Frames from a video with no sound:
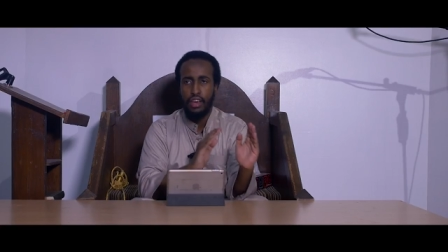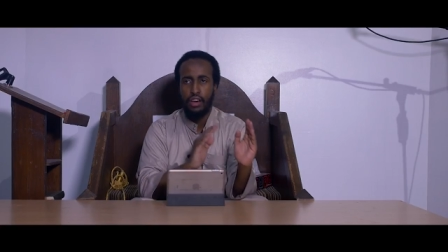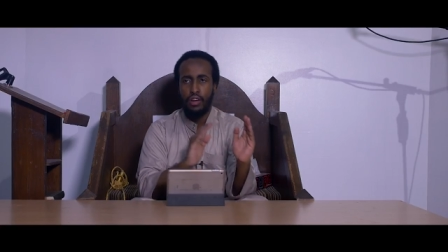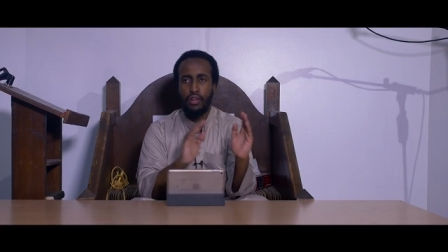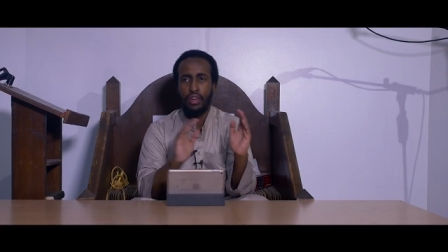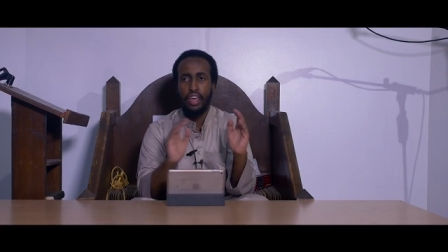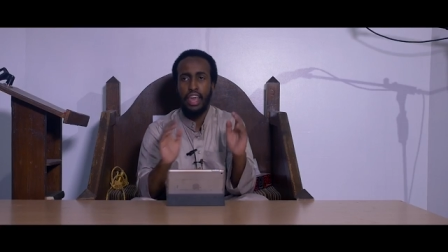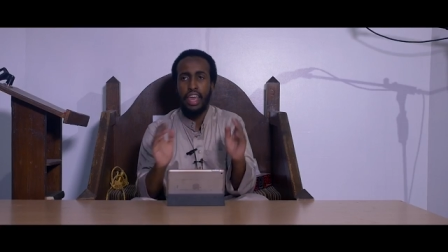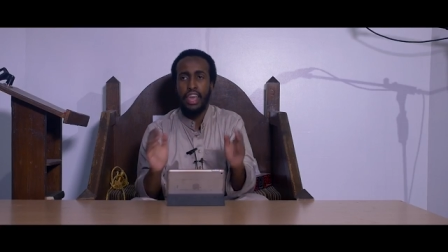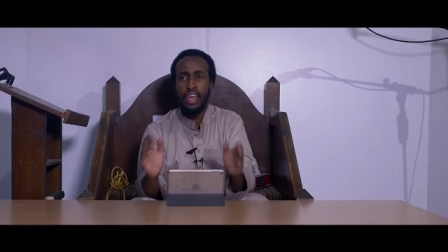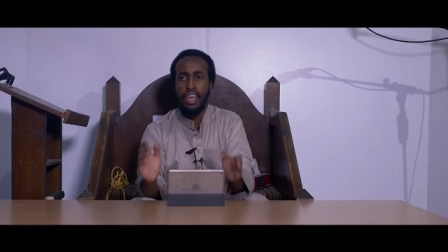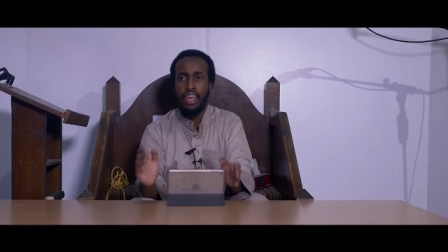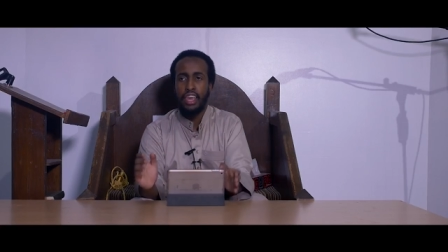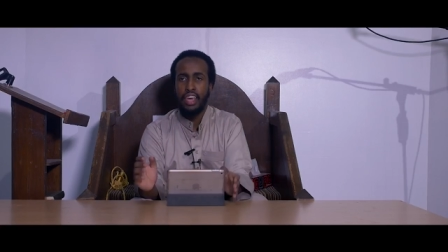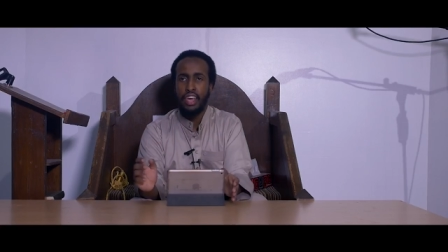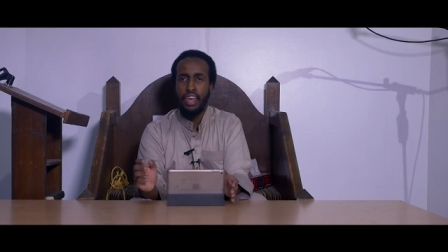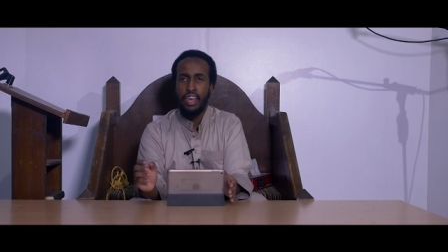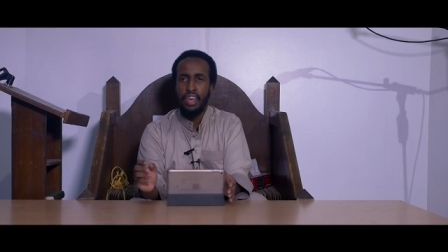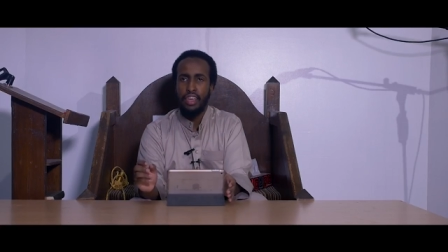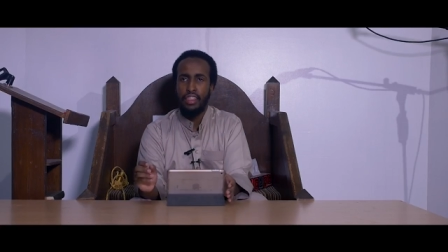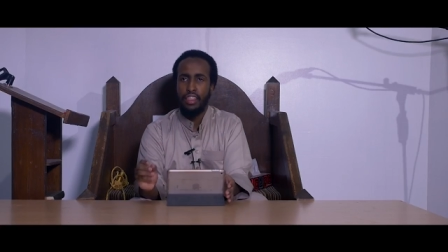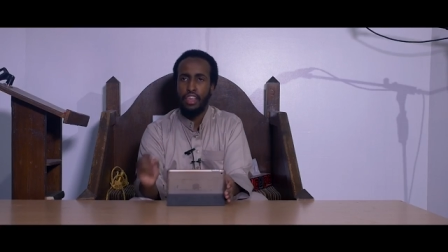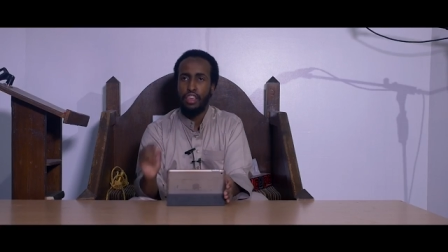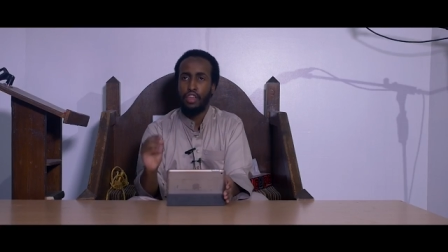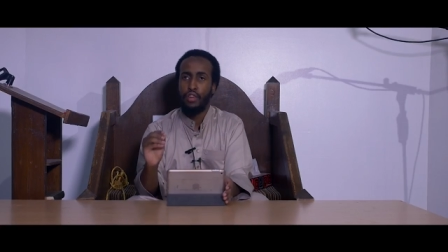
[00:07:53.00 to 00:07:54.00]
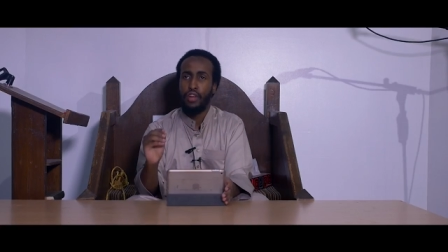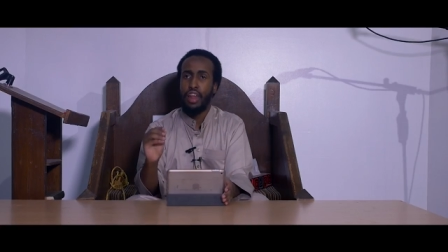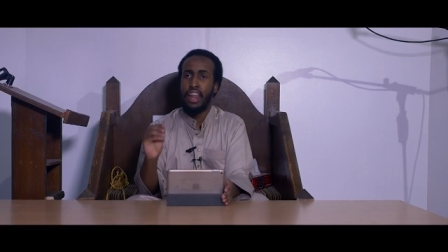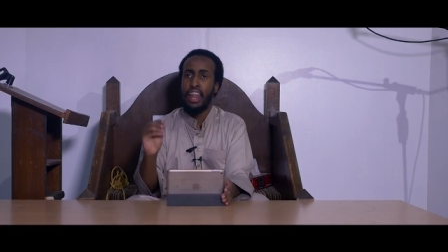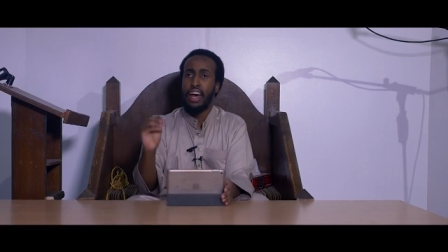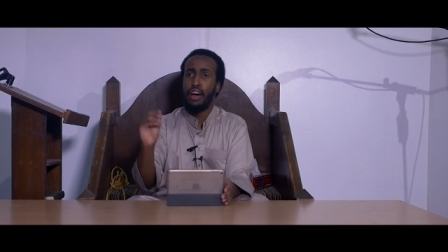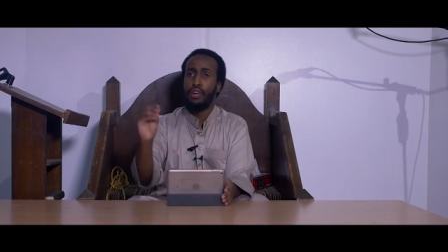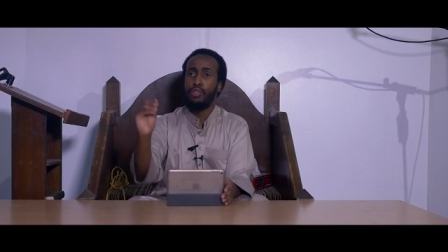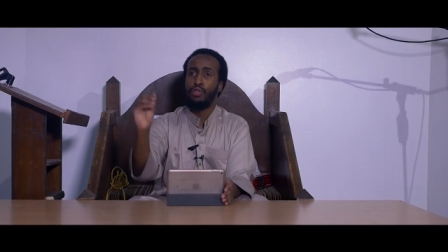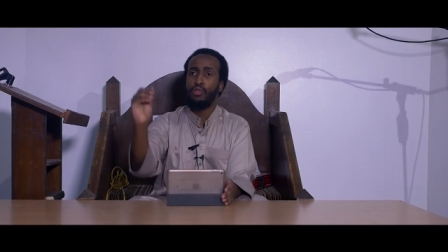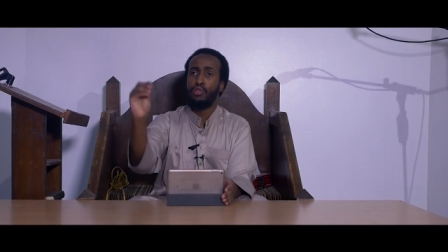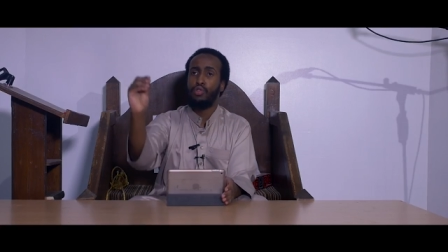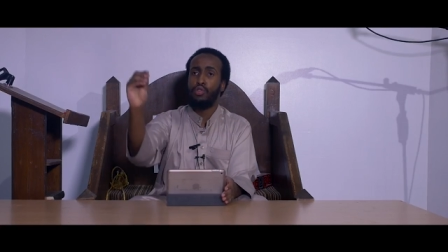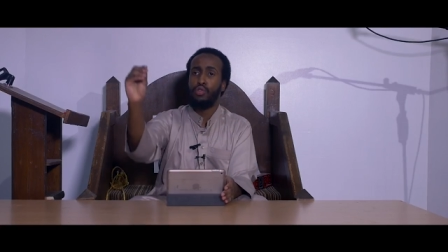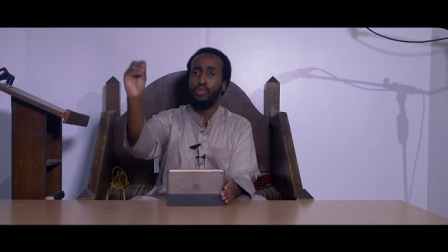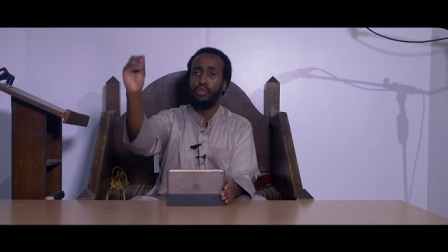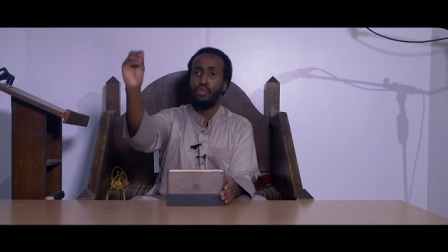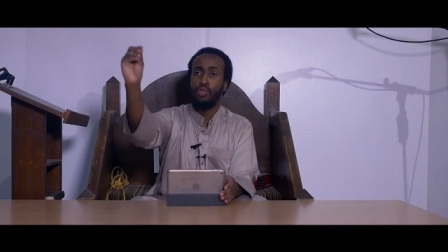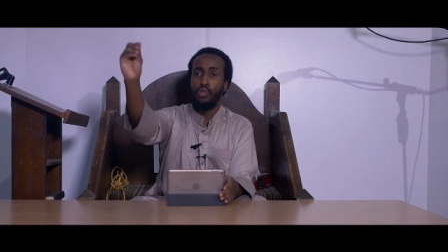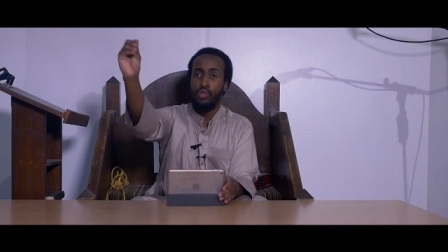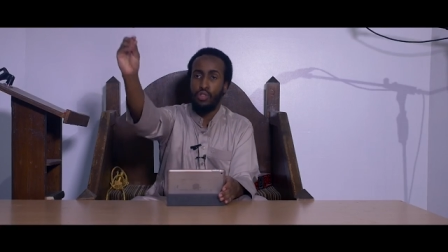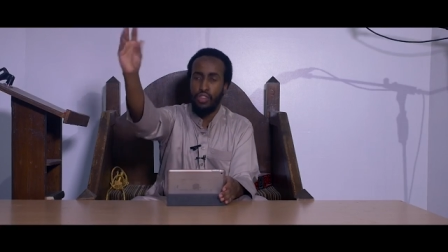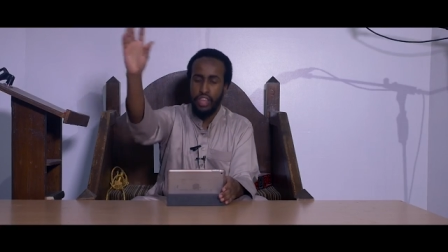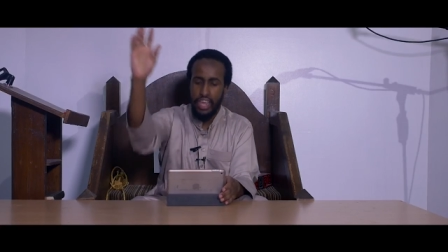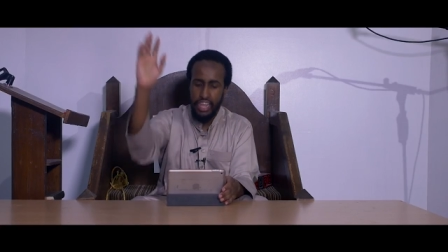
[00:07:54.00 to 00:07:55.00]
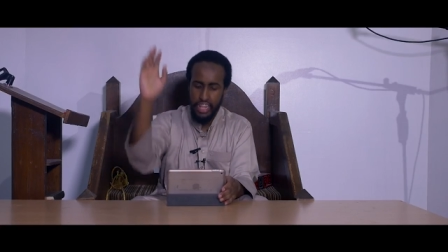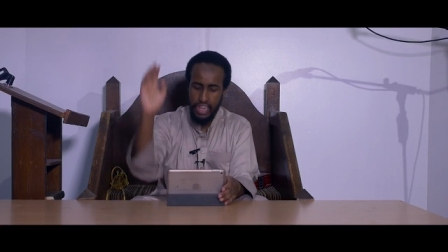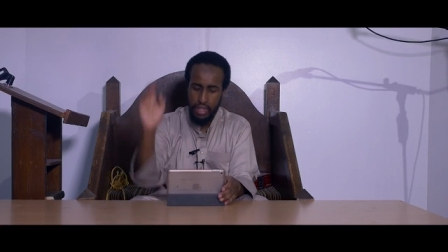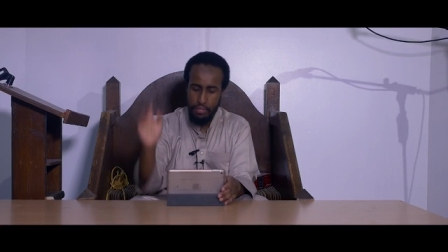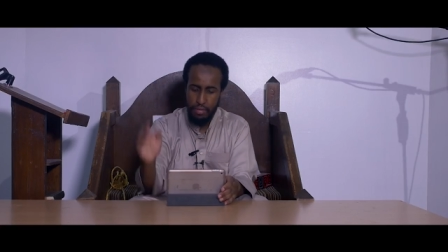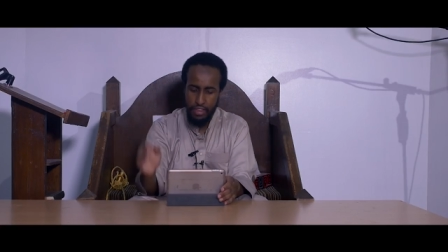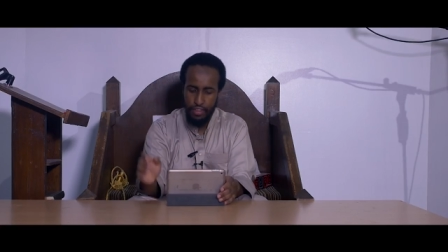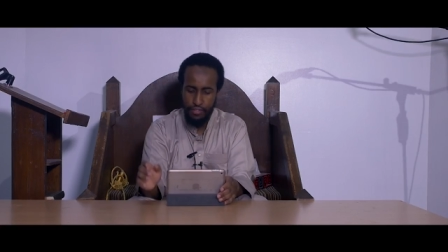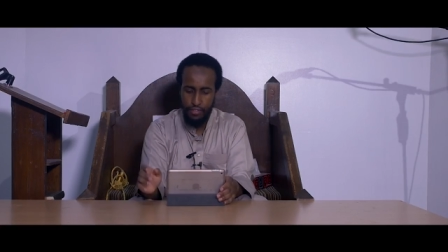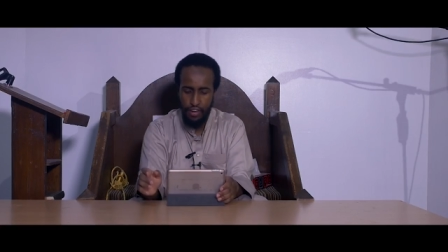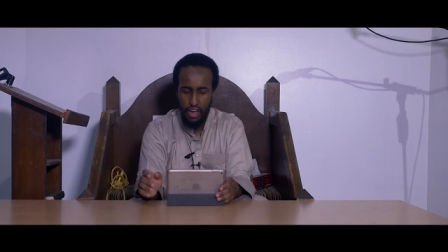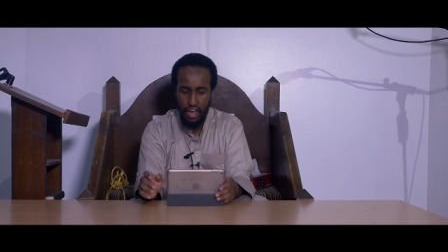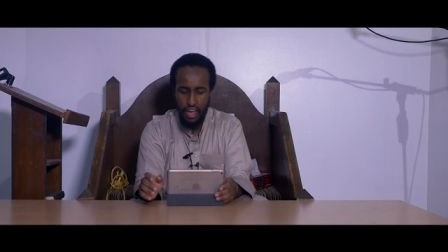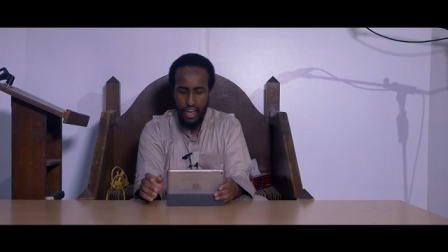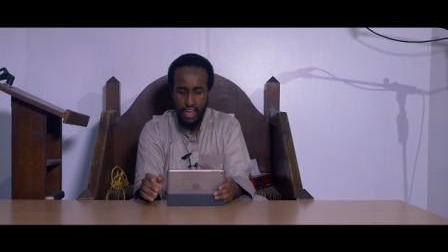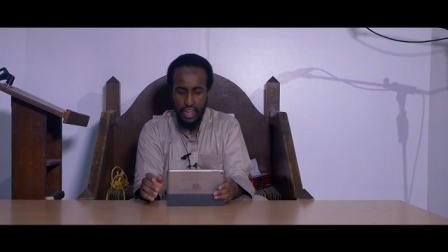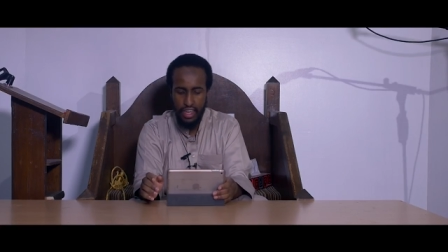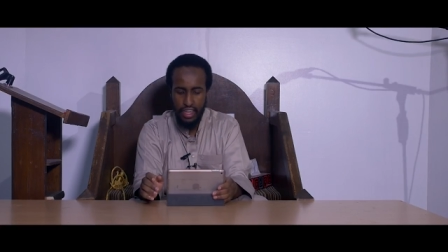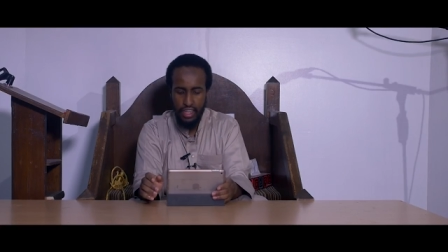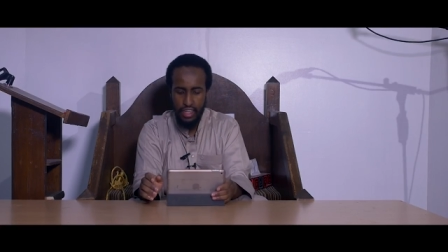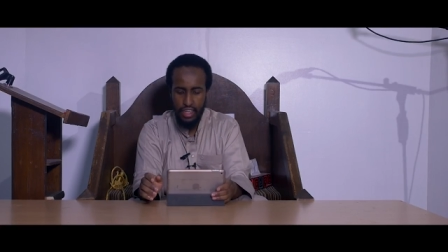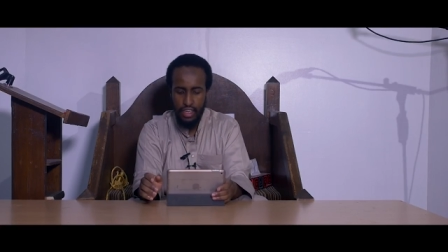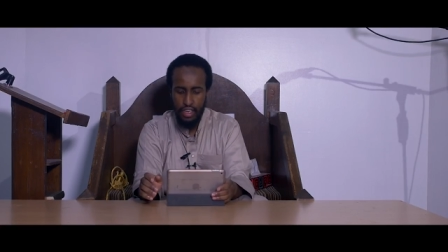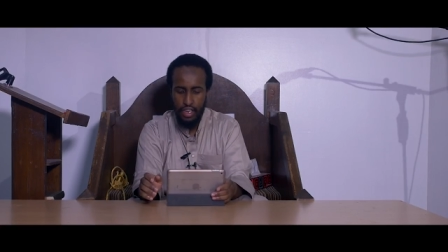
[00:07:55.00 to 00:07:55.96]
okay, then you're allowed to take them as far